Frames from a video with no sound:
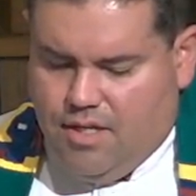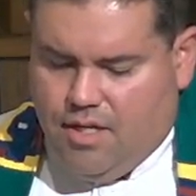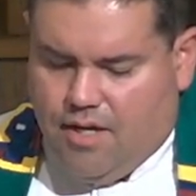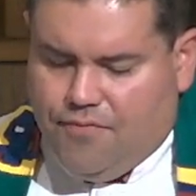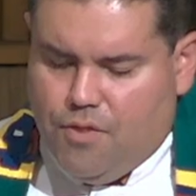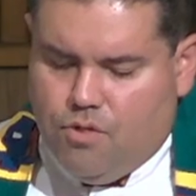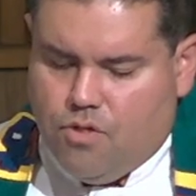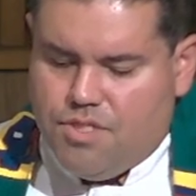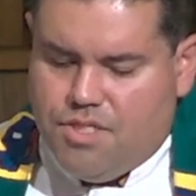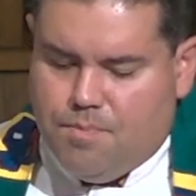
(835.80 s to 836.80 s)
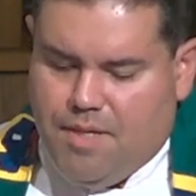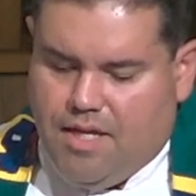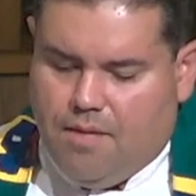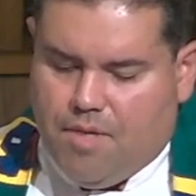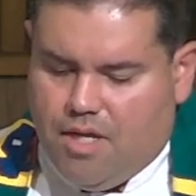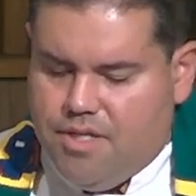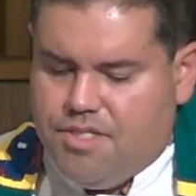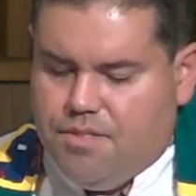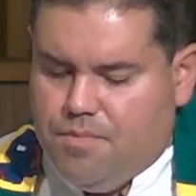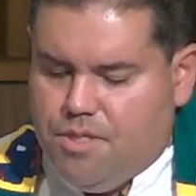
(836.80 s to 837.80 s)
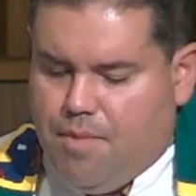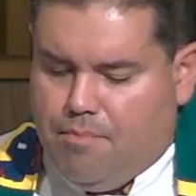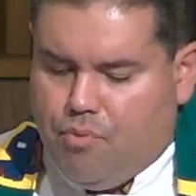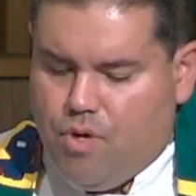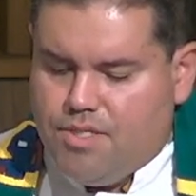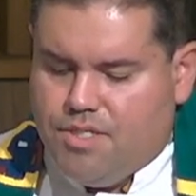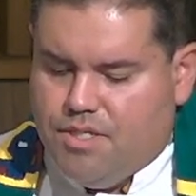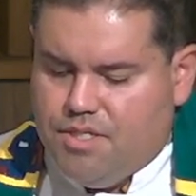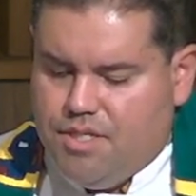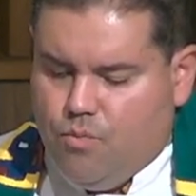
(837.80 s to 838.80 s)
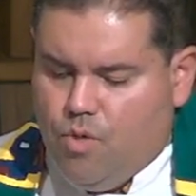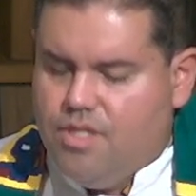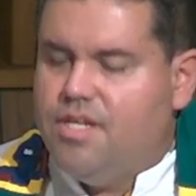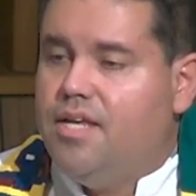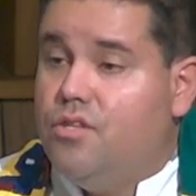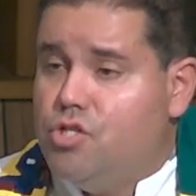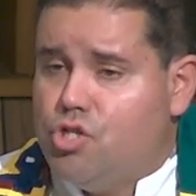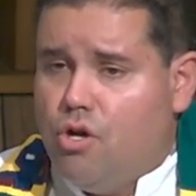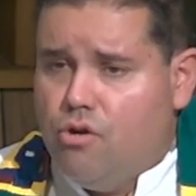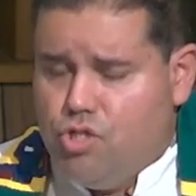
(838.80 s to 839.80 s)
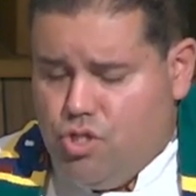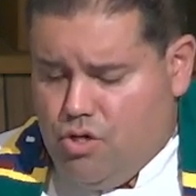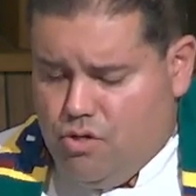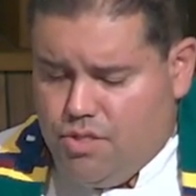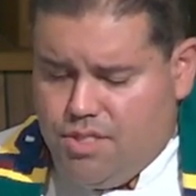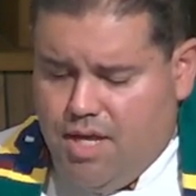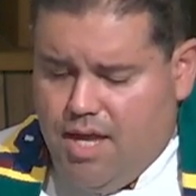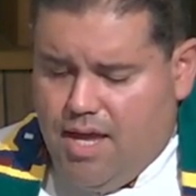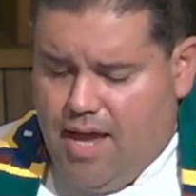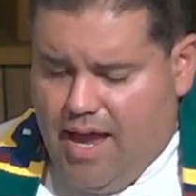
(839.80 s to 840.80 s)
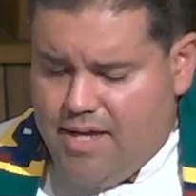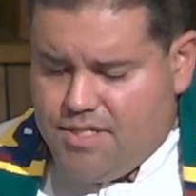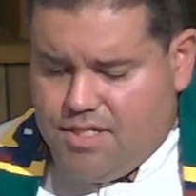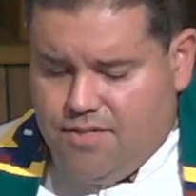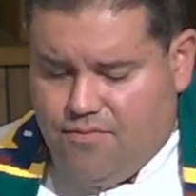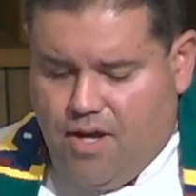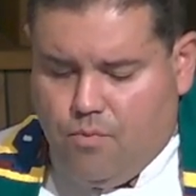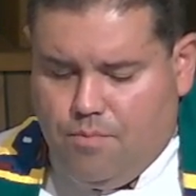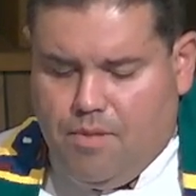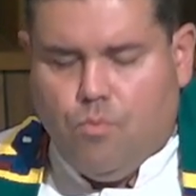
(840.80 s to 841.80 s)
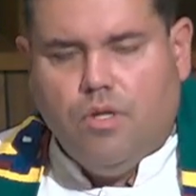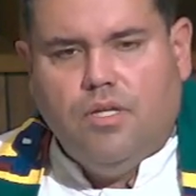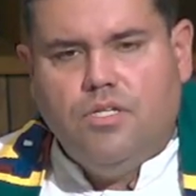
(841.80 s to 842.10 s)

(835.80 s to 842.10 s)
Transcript: A few nurses became accustomed to my presence, and one day the charge nurse asked if I would be willing